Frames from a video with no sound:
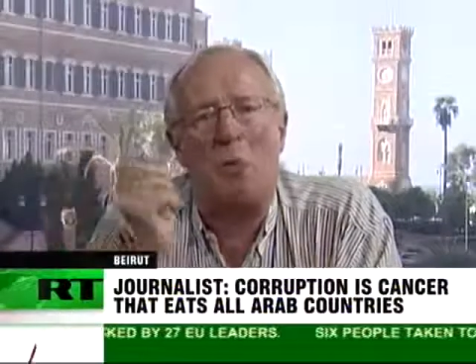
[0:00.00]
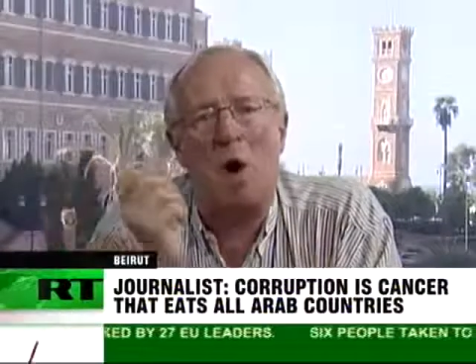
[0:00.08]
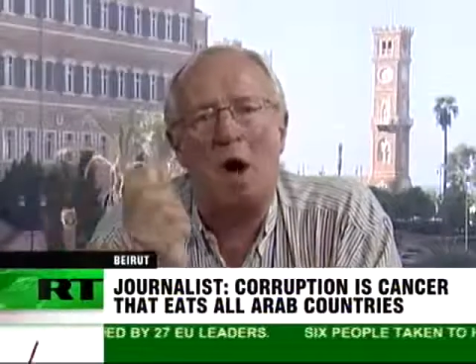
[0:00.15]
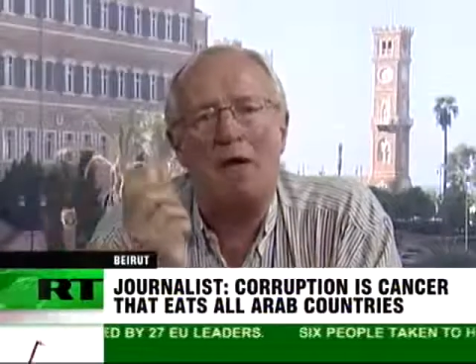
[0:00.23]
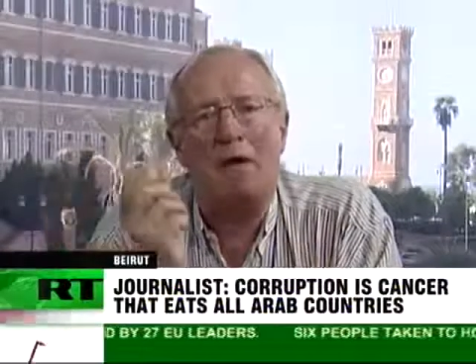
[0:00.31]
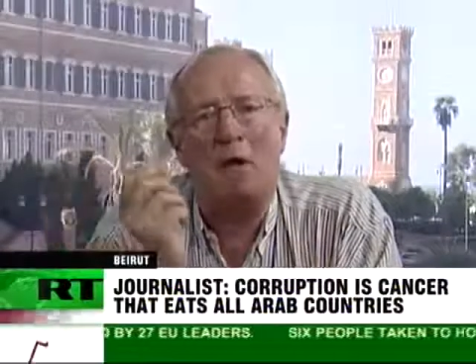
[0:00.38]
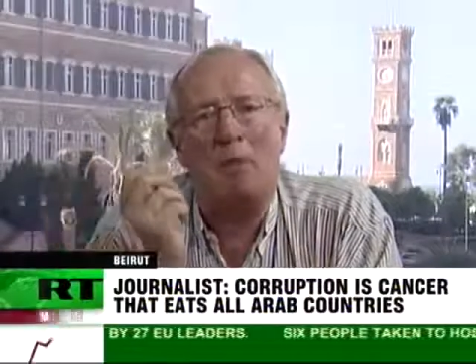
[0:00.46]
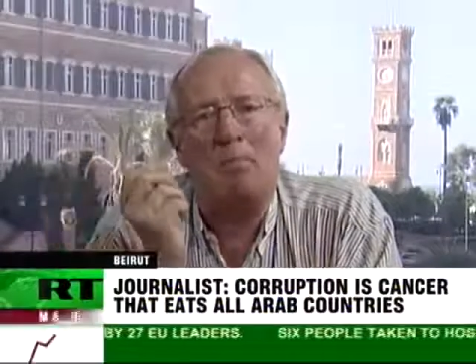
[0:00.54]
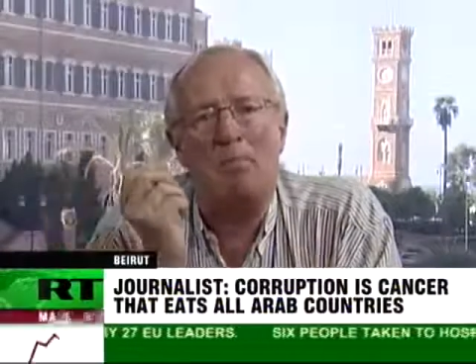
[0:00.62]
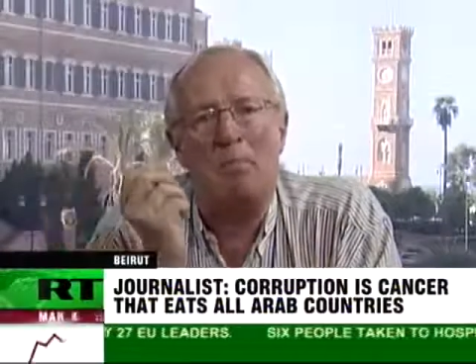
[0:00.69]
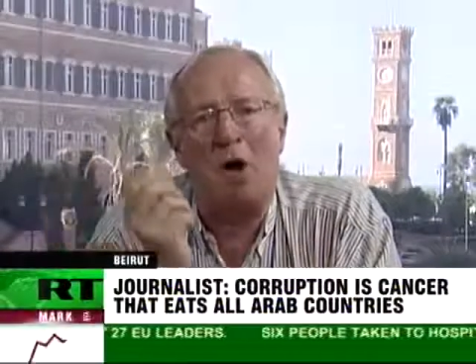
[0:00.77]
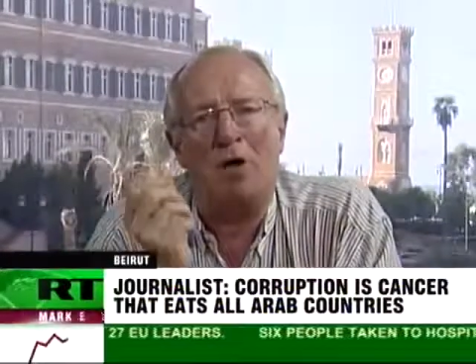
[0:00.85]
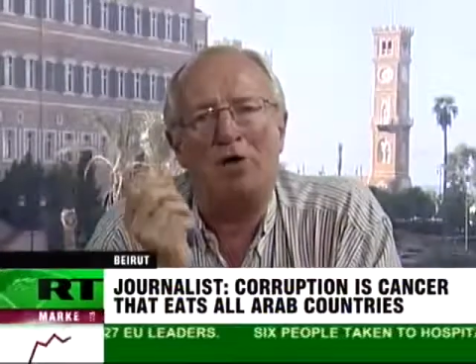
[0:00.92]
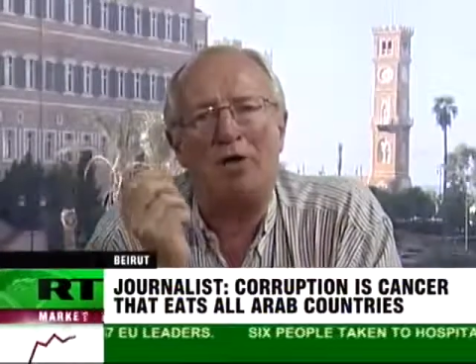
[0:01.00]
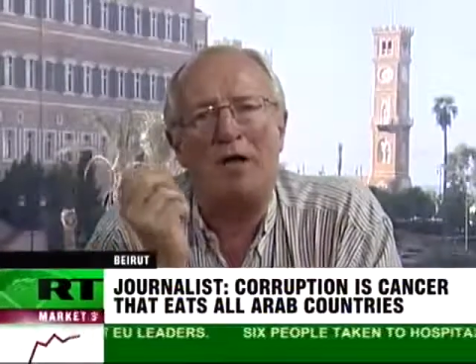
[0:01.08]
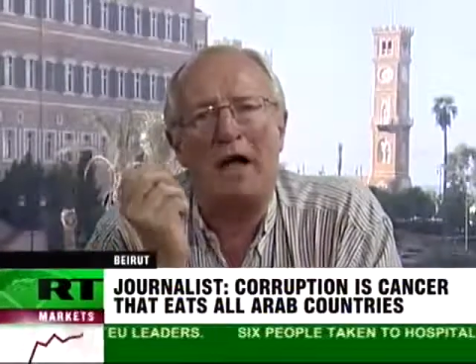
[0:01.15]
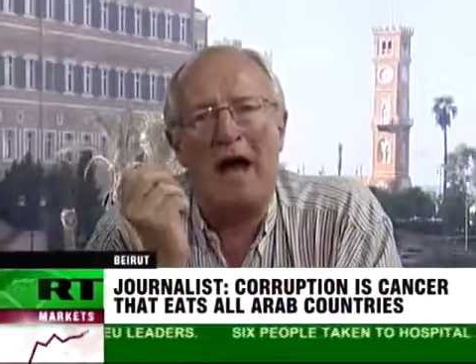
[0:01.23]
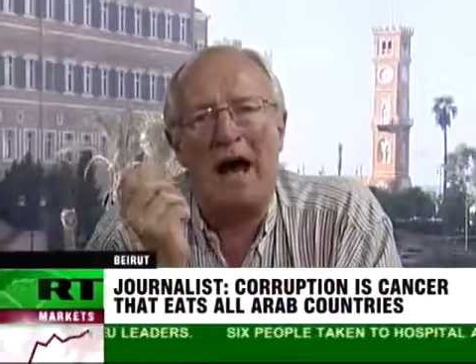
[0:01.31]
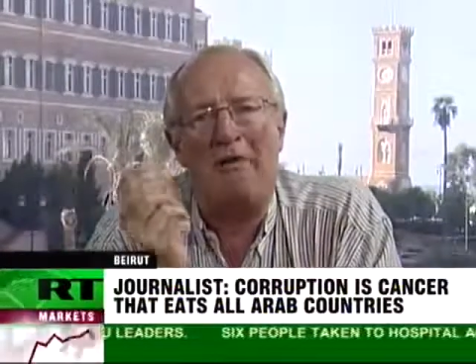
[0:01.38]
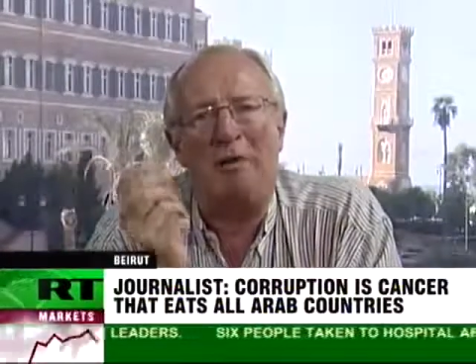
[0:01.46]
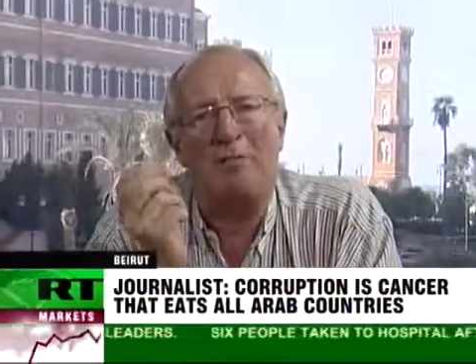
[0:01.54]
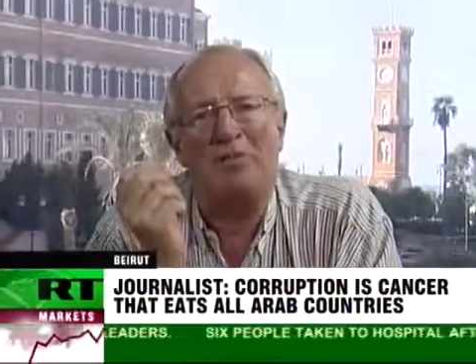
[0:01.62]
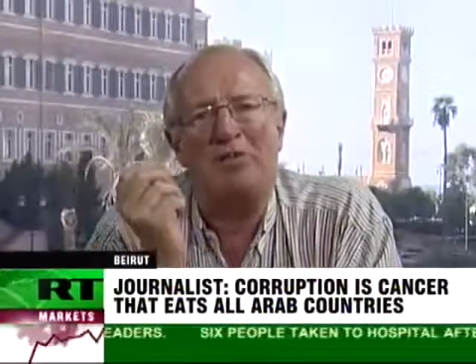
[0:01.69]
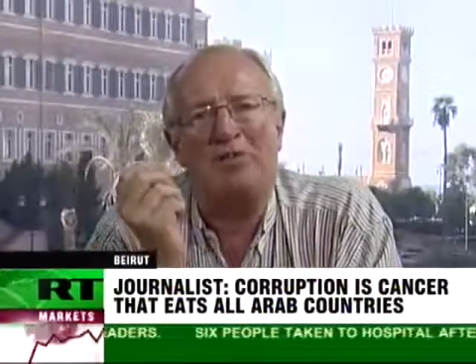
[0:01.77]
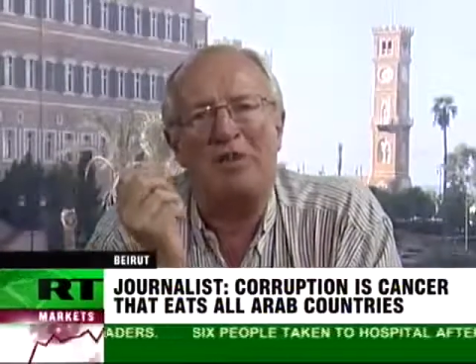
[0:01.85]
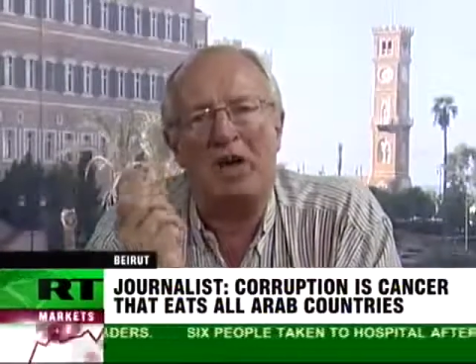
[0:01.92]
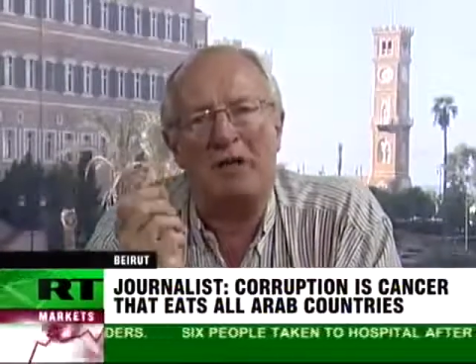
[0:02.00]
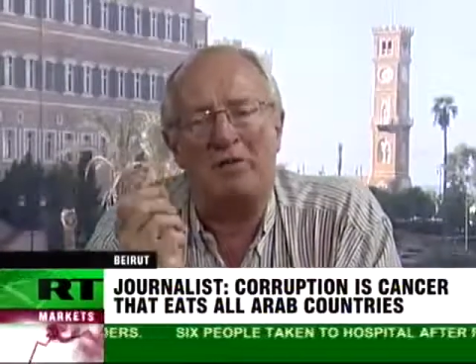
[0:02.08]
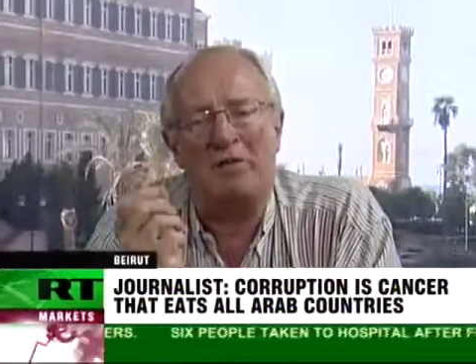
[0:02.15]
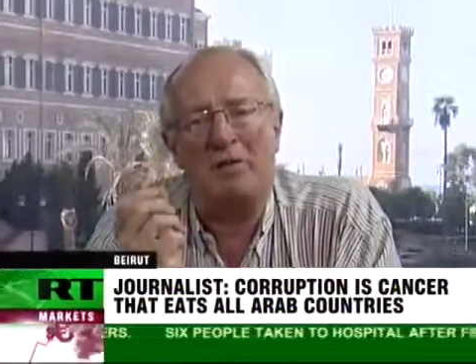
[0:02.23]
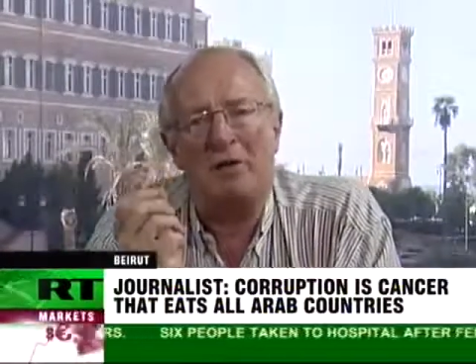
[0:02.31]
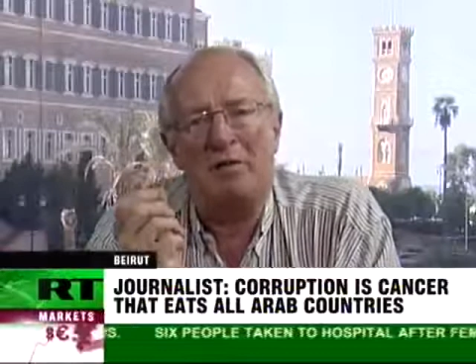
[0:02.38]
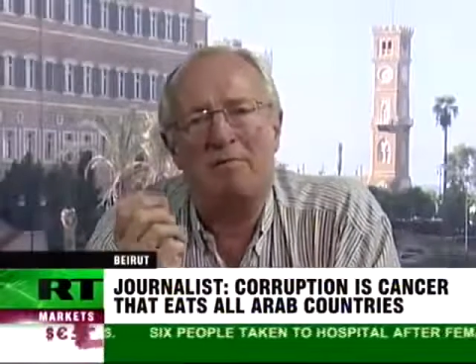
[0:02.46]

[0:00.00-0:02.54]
one modern Arab state